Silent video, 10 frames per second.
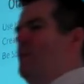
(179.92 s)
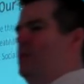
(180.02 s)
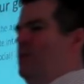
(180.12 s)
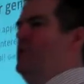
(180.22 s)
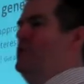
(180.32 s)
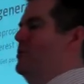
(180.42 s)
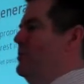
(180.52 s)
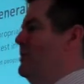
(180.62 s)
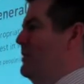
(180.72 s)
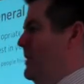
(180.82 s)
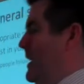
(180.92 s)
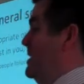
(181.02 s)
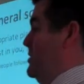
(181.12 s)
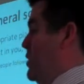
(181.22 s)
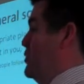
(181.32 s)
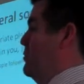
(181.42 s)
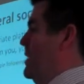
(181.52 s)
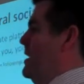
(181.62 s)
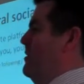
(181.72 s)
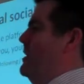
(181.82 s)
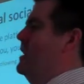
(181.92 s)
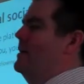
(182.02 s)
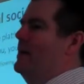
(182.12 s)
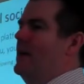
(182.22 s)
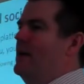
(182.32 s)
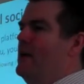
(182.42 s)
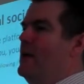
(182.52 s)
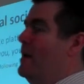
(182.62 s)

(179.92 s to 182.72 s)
Be social. It is social media at the end of the day,